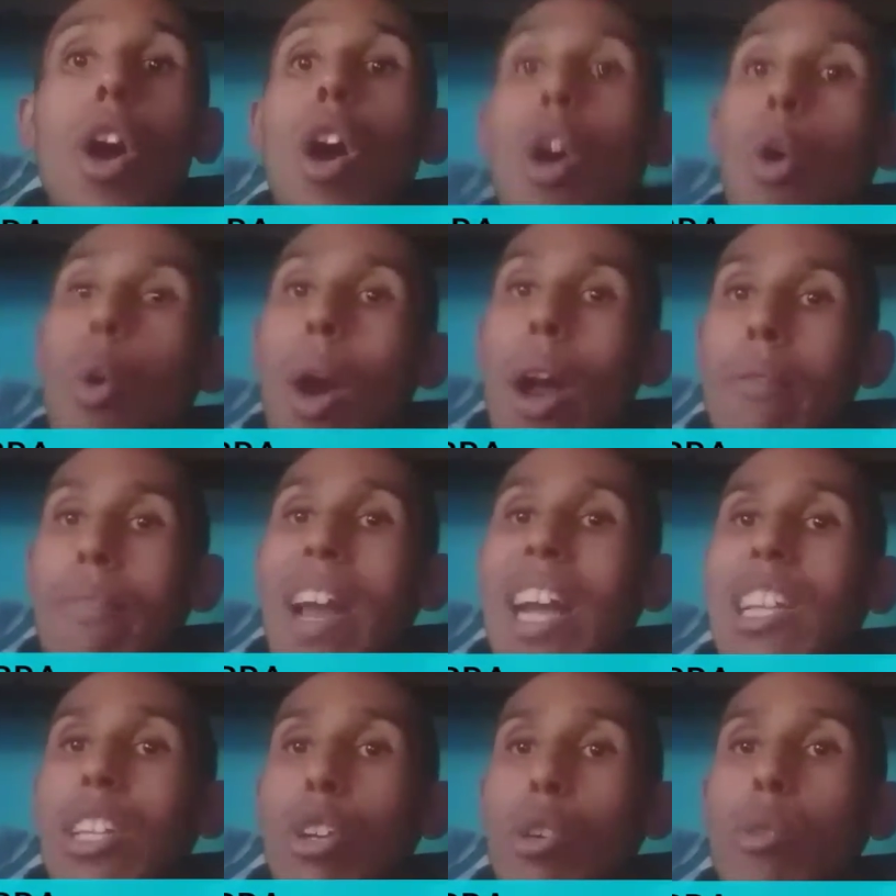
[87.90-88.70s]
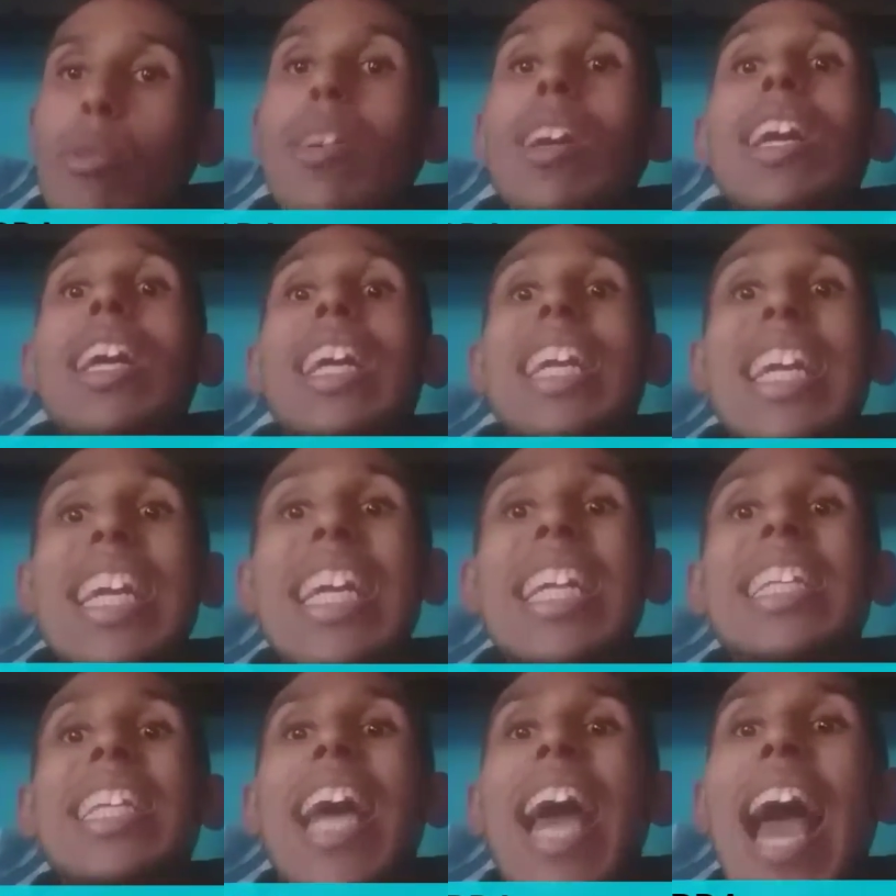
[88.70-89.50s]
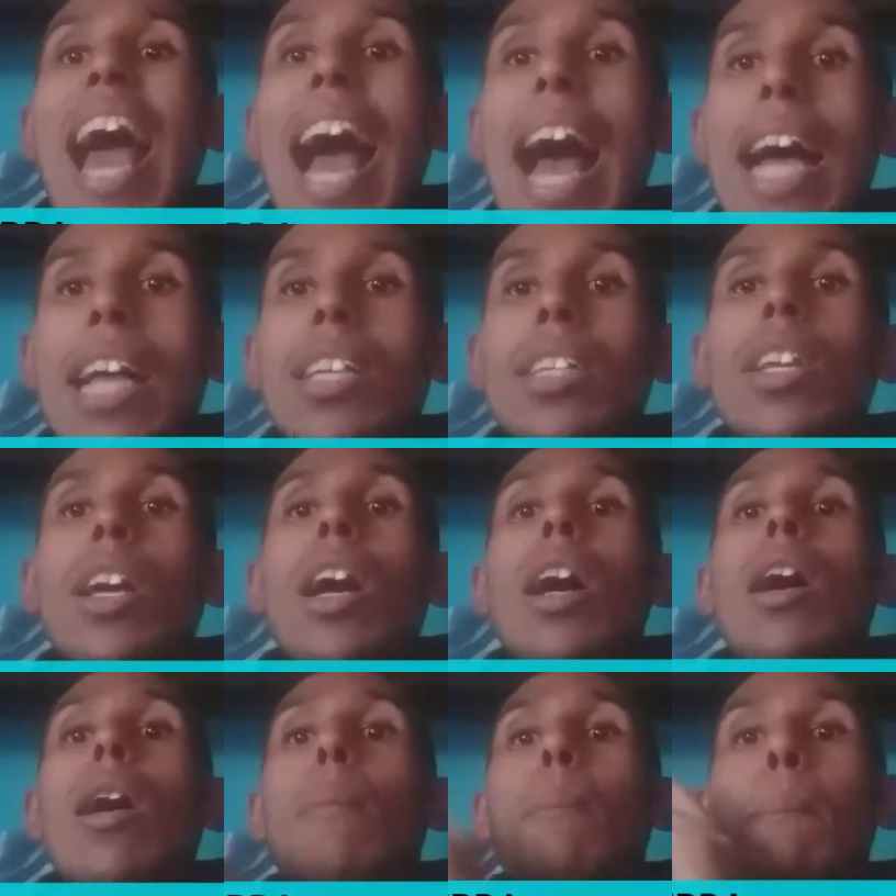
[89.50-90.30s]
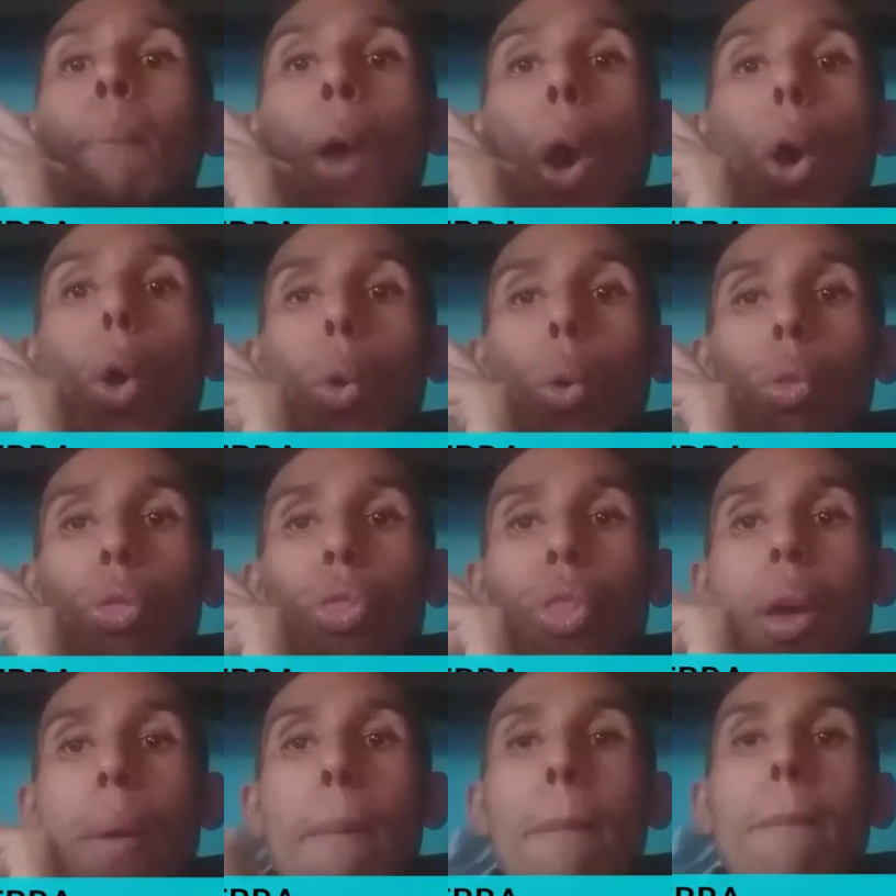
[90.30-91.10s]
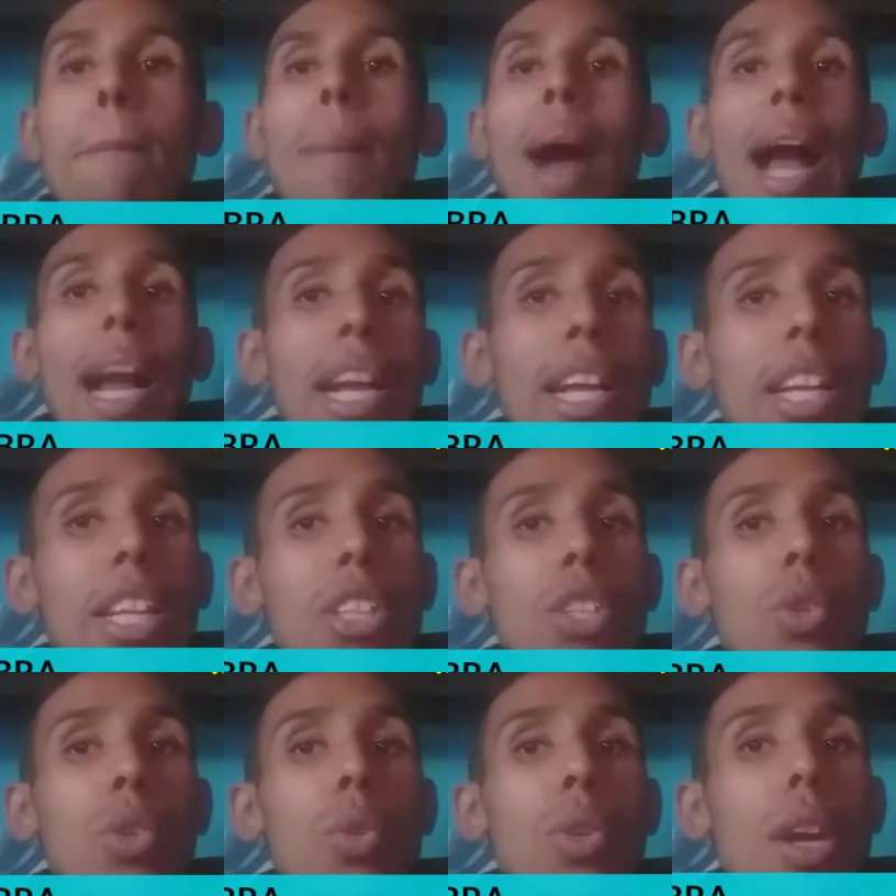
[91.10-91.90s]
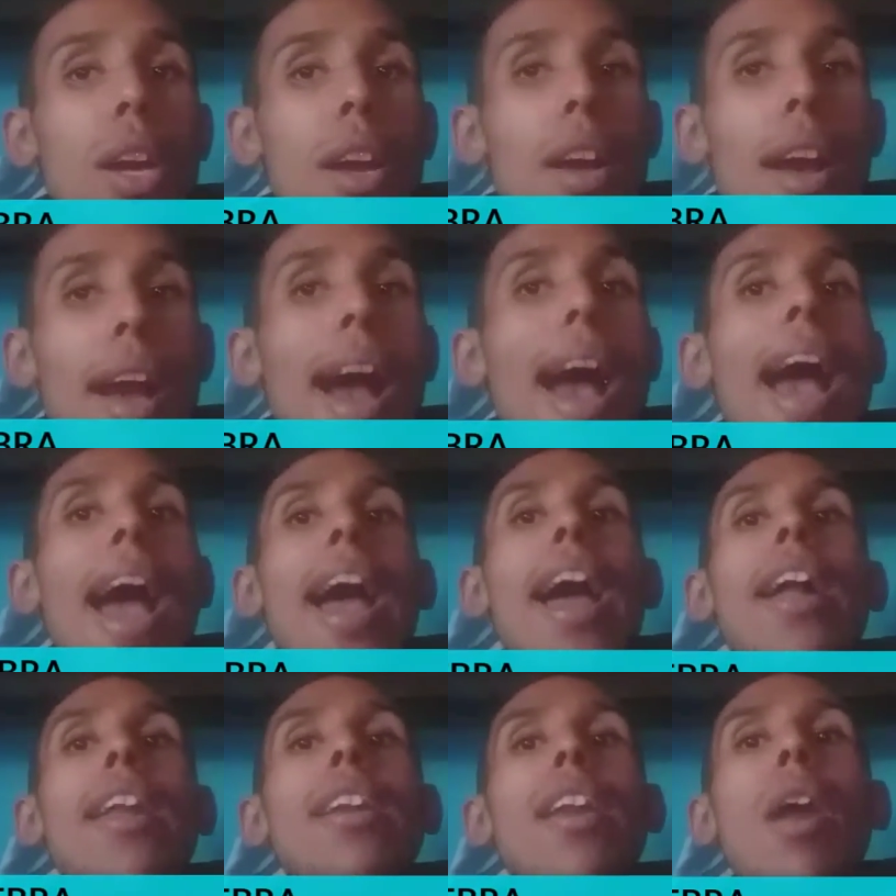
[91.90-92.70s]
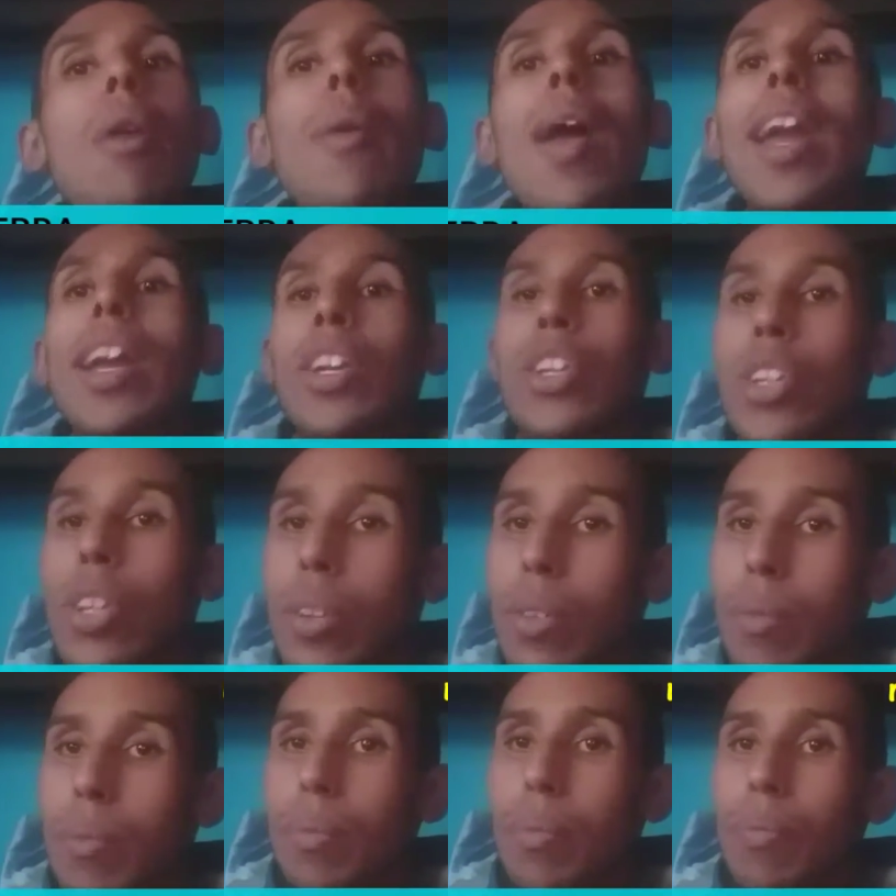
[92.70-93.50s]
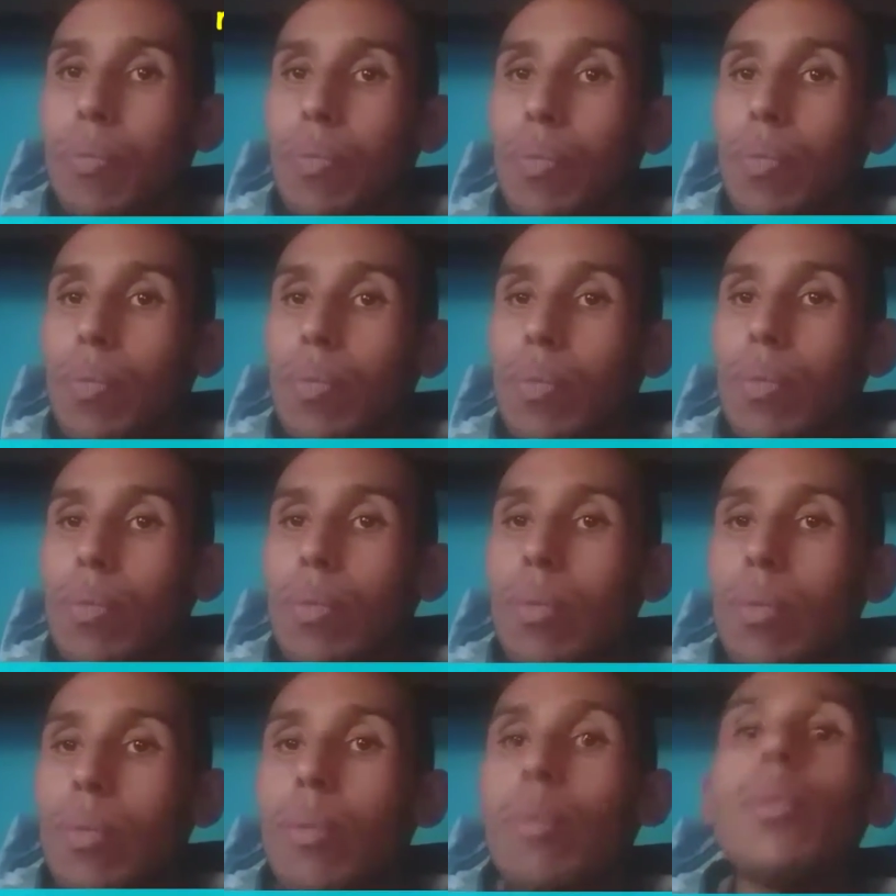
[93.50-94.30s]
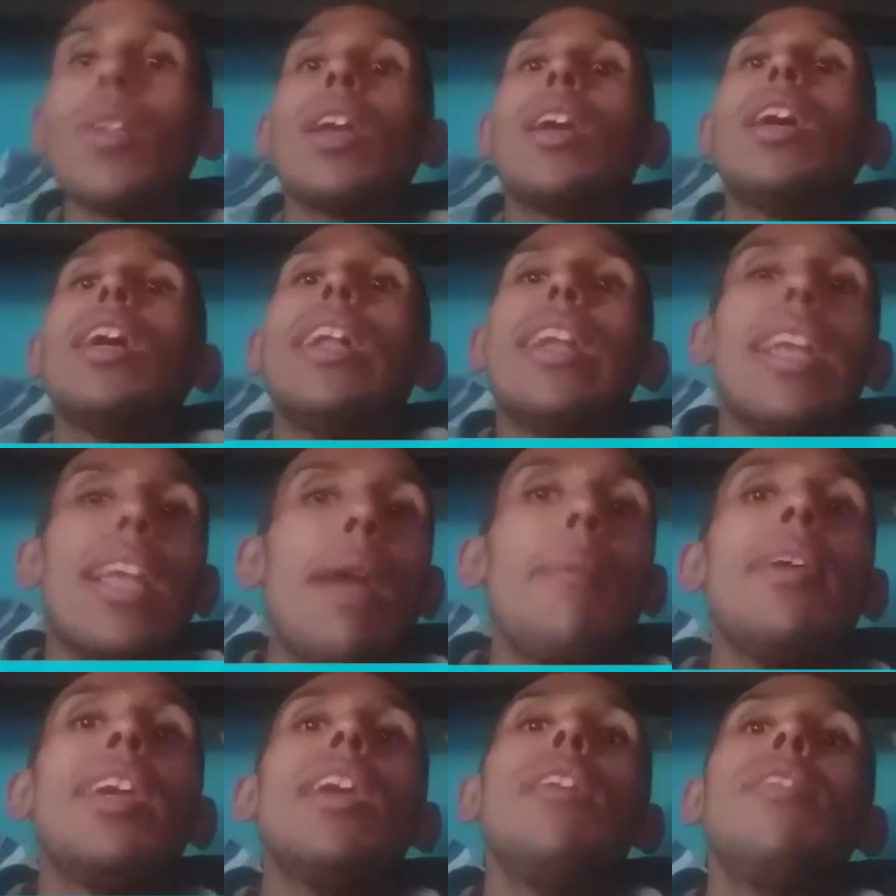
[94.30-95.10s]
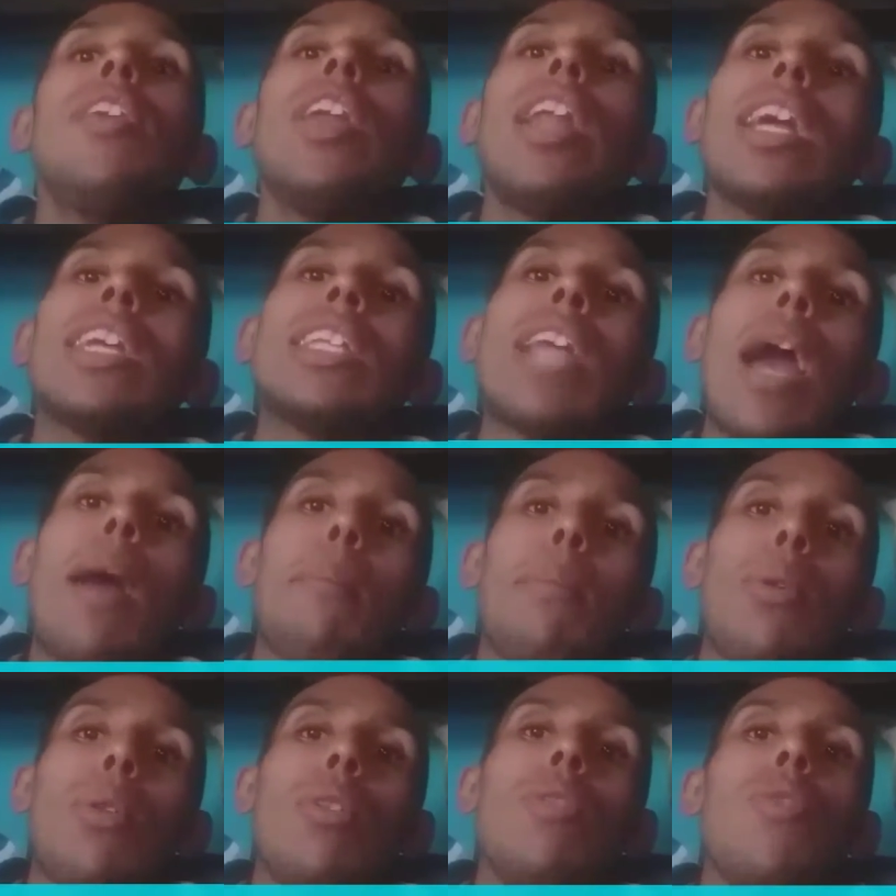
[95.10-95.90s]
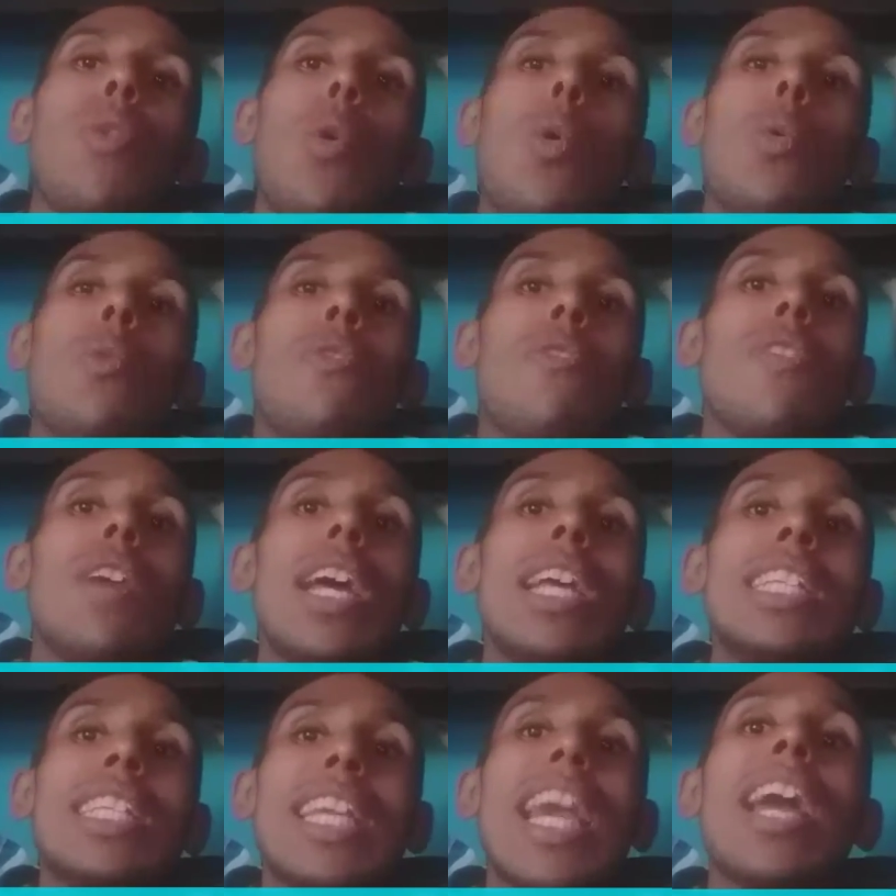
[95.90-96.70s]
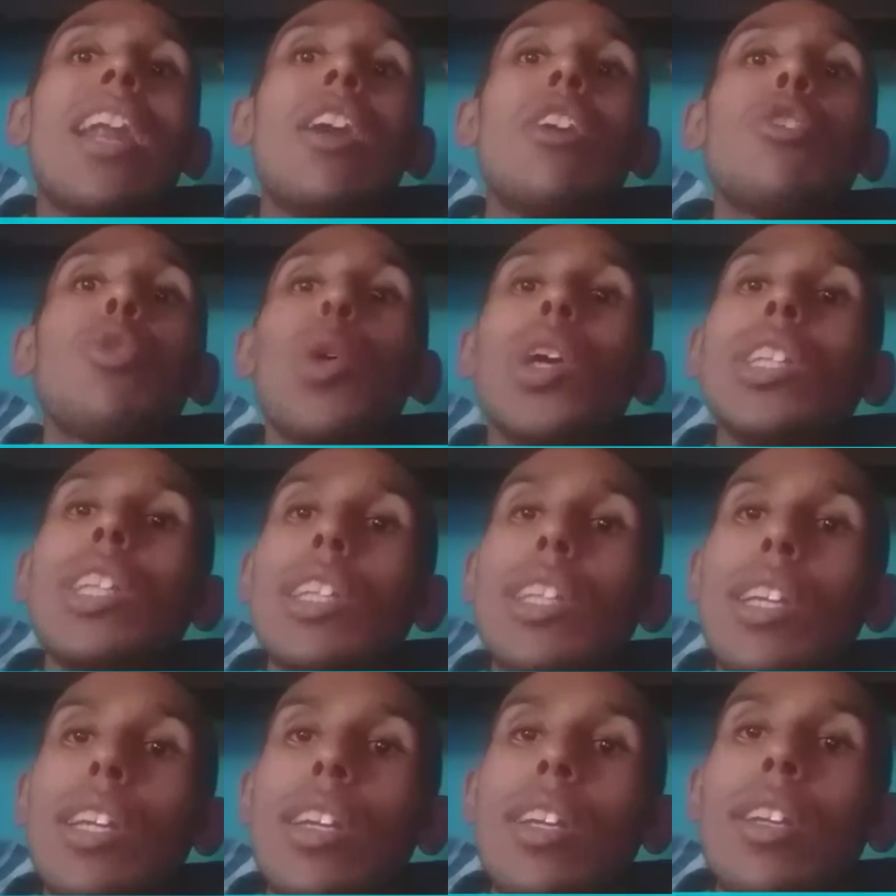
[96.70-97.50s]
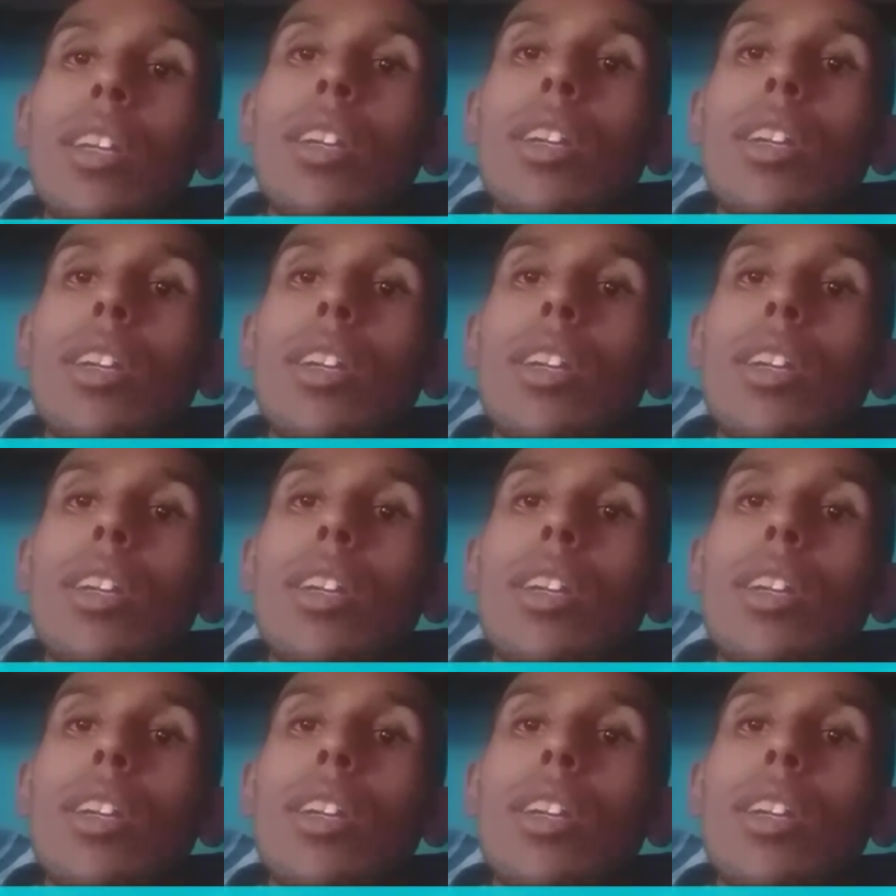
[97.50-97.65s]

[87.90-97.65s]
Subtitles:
While vector, it has both magnitude and direction. Let me give you an example for scalar quantity.